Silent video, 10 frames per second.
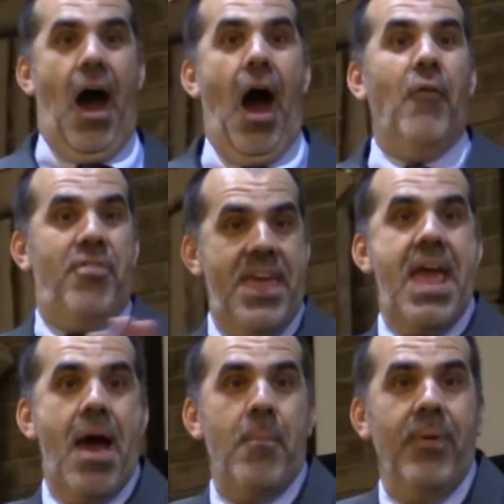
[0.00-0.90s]
of
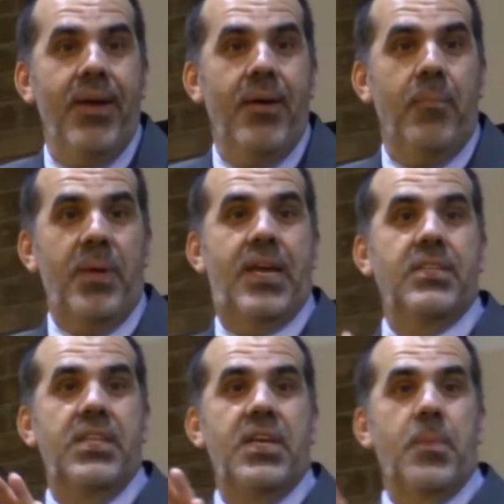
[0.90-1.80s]
them
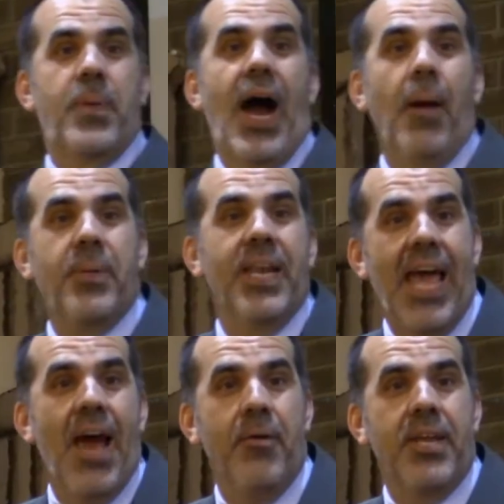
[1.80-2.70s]
because of their
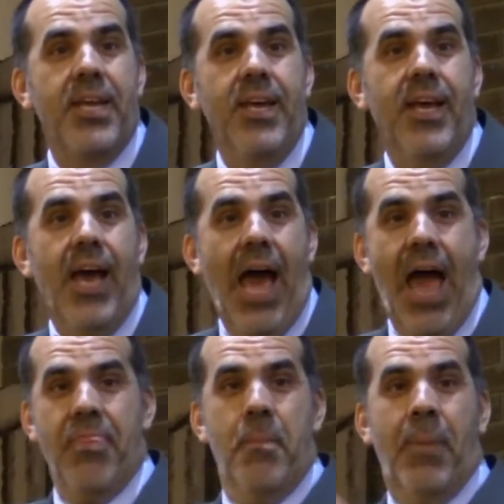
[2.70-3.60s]
popularity
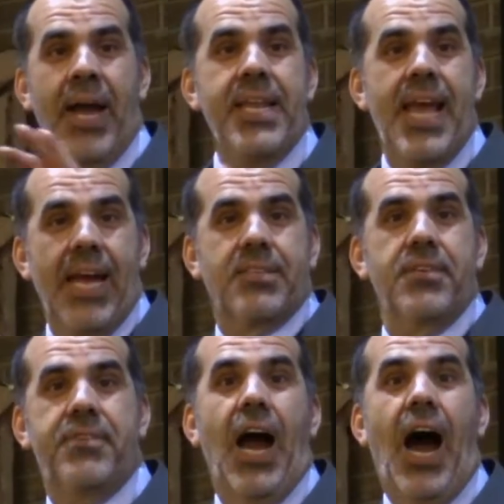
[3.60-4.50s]
and the mighty acts
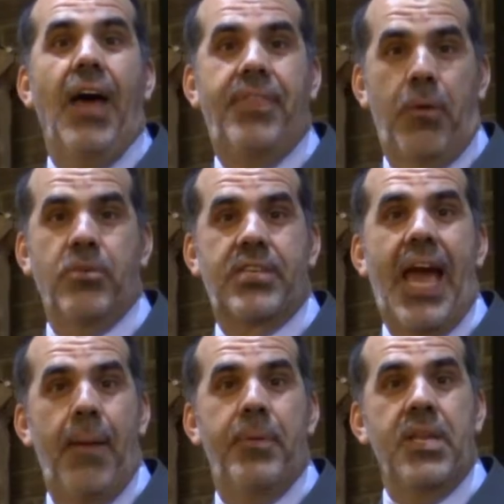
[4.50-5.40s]
of God that was
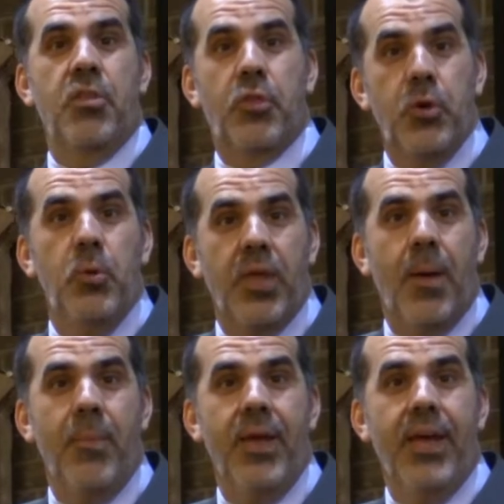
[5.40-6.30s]
happening through them.